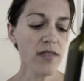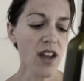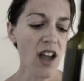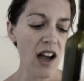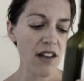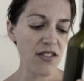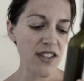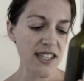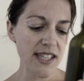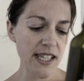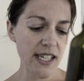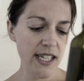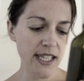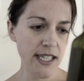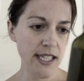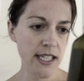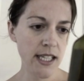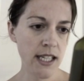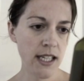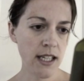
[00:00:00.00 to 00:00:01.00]
I
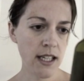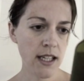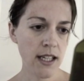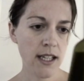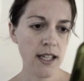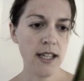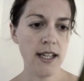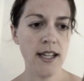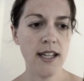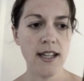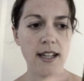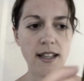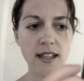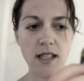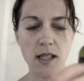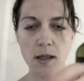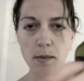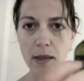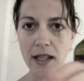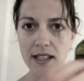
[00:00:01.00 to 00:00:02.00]
visited
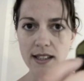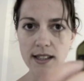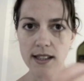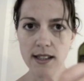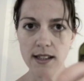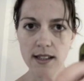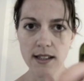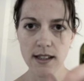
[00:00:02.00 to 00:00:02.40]
this place,